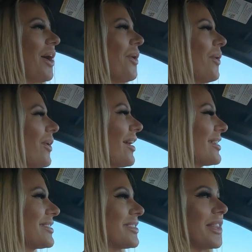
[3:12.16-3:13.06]
go
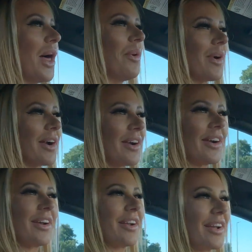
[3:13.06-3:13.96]
slower.
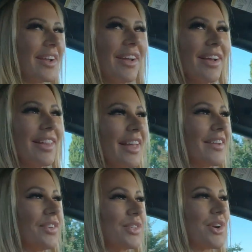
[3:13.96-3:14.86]
Like
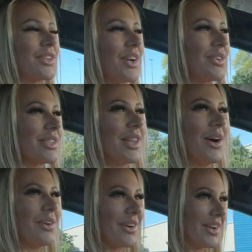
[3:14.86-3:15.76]
if you start to go
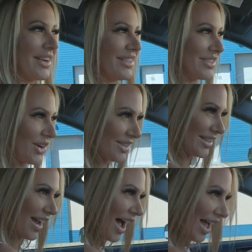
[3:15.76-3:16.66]
slow, you're gonna start
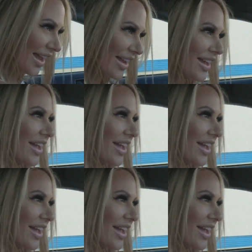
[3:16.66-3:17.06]
to die.